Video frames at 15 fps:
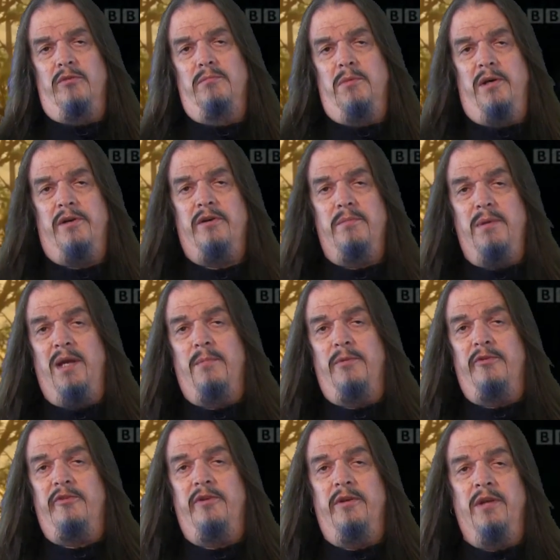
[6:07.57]
are modern
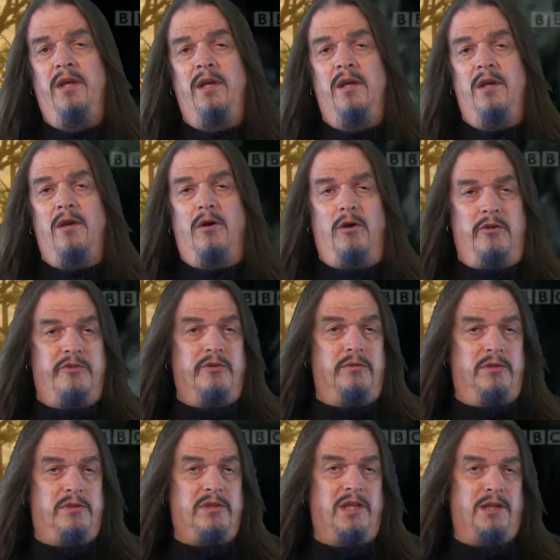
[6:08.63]
mammals that also
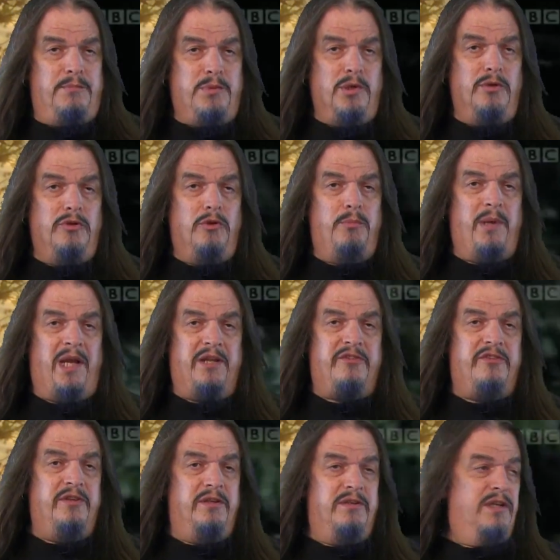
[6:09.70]
look like
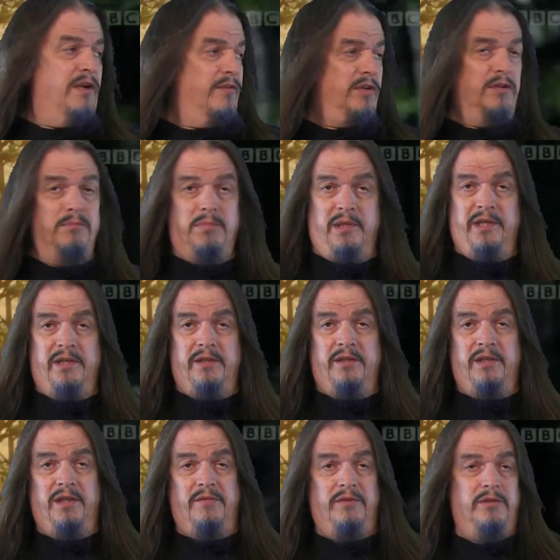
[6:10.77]
proto-bats that never completed
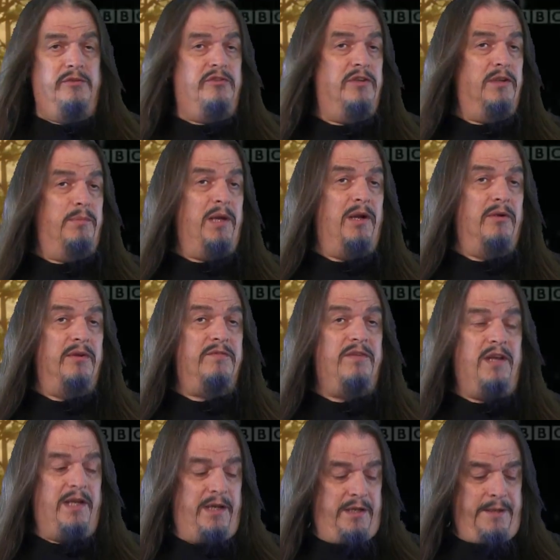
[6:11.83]
the evolution to powered
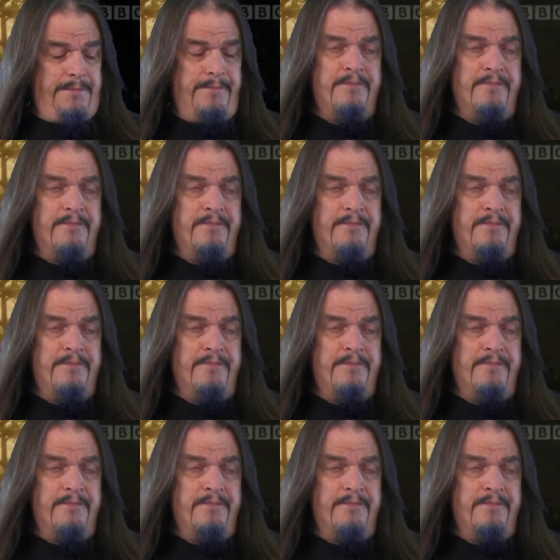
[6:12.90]
flight.